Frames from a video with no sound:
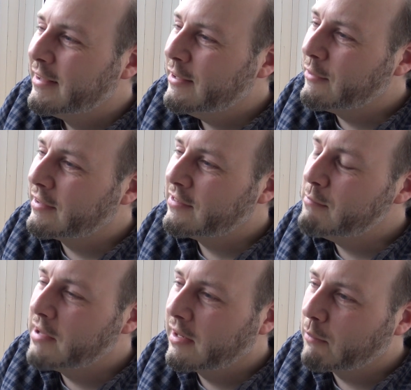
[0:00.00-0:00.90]
you actually
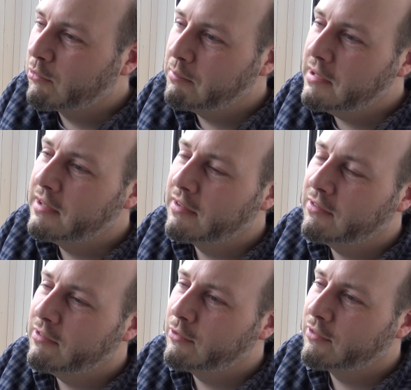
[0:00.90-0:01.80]
pick up speed
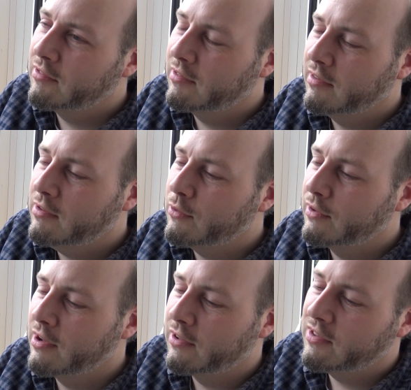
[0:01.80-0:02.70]
because you're
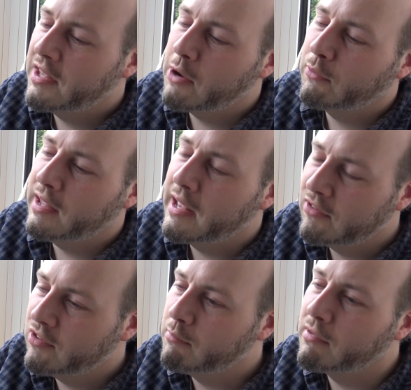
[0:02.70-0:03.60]
cutting out the
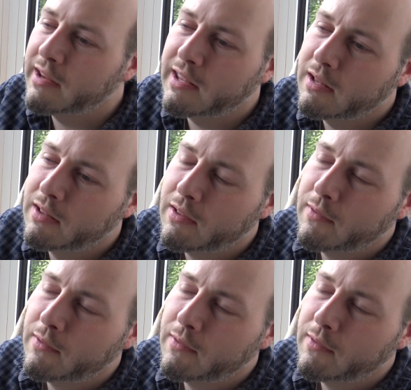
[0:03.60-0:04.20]
engine braking.